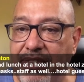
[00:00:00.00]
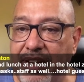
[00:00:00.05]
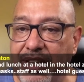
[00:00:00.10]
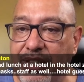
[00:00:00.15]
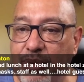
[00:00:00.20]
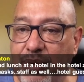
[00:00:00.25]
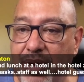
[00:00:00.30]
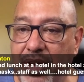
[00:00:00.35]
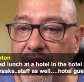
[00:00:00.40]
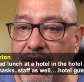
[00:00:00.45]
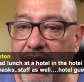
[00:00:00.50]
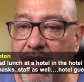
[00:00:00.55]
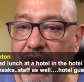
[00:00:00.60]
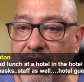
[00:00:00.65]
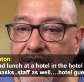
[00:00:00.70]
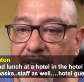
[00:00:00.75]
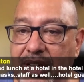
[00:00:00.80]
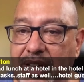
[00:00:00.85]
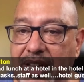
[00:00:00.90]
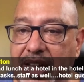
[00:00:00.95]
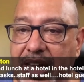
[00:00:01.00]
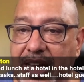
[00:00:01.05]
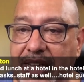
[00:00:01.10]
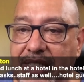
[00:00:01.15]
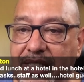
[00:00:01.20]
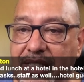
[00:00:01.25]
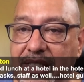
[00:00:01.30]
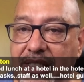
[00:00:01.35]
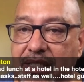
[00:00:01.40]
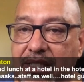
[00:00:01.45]
as well, hotel
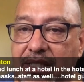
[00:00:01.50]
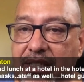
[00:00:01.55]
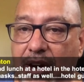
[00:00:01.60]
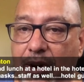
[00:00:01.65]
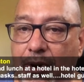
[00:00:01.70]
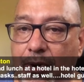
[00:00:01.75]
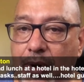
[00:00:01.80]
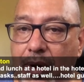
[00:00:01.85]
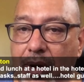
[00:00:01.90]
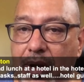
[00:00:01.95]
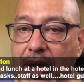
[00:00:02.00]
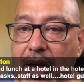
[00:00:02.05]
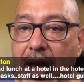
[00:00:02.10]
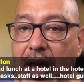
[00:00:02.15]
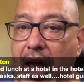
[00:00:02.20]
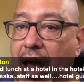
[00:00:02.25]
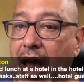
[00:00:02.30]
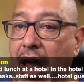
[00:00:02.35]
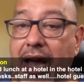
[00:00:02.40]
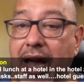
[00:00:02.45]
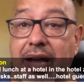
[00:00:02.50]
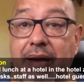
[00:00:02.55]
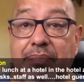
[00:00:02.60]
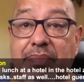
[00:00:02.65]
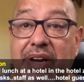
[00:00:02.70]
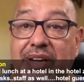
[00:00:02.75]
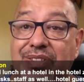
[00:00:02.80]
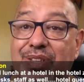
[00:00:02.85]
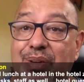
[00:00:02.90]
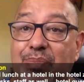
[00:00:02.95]
guests, no. I am
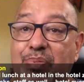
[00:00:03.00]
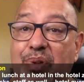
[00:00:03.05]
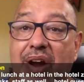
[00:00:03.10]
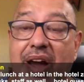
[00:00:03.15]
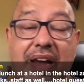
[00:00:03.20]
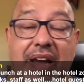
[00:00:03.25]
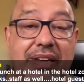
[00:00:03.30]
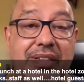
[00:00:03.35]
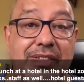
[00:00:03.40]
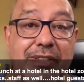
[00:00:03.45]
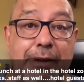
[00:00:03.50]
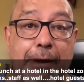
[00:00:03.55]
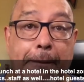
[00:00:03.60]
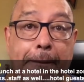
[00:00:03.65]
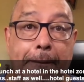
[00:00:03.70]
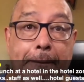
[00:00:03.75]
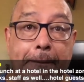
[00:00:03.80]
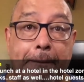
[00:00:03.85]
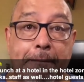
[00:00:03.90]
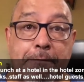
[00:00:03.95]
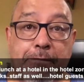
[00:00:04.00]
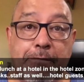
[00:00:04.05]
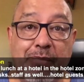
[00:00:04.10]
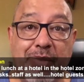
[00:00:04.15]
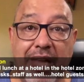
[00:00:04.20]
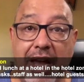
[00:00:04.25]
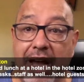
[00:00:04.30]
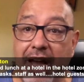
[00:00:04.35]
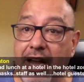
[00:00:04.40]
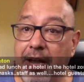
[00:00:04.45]
not surprised.
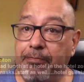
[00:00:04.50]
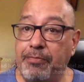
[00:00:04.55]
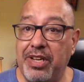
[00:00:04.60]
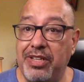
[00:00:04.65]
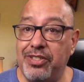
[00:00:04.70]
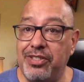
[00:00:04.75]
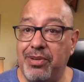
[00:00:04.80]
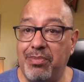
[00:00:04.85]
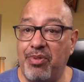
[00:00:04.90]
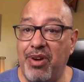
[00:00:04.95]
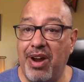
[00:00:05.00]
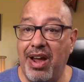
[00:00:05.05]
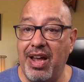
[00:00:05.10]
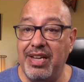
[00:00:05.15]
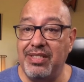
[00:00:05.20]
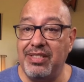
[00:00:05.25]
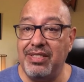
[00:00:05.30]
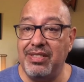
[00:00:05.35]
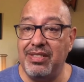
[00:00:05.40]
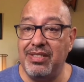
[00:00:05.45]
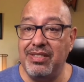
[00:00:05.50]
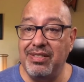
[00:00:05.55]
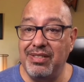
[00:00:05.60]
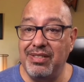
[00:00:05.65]
I am not surprised.